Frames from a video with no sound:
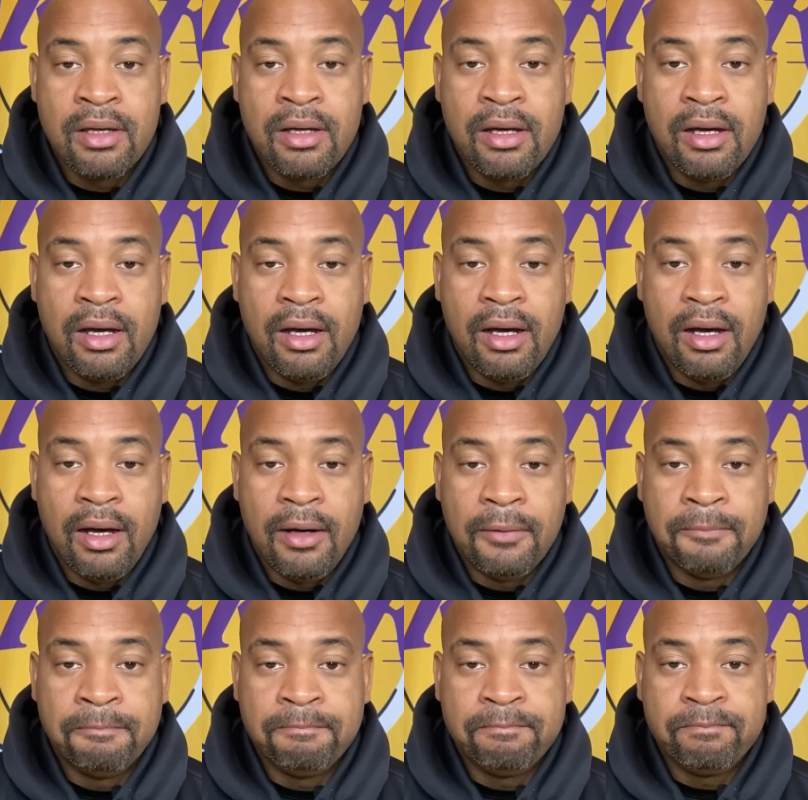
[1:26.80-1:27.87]

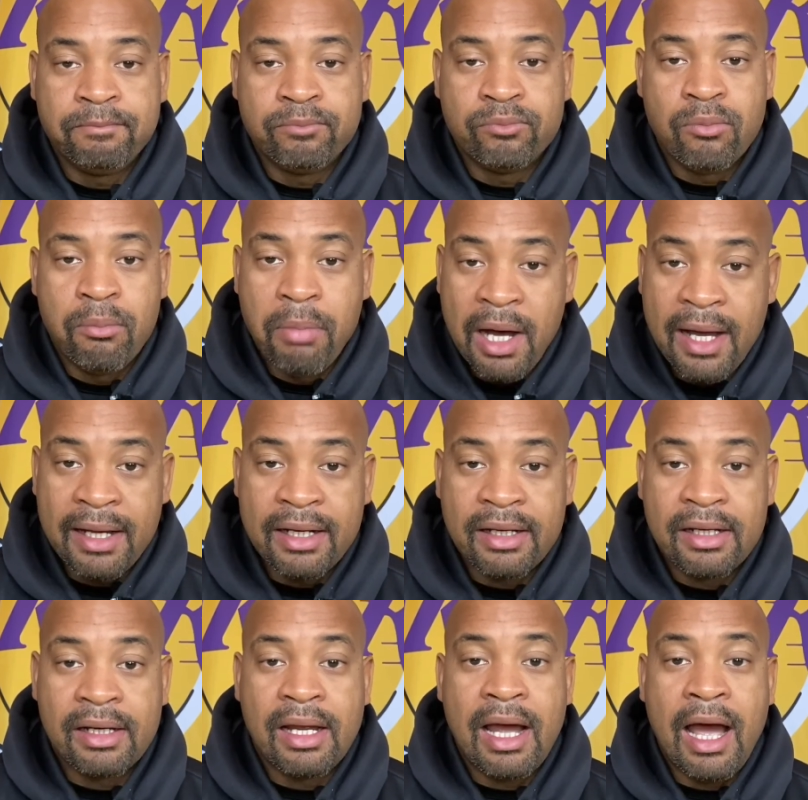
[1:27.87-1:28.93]
but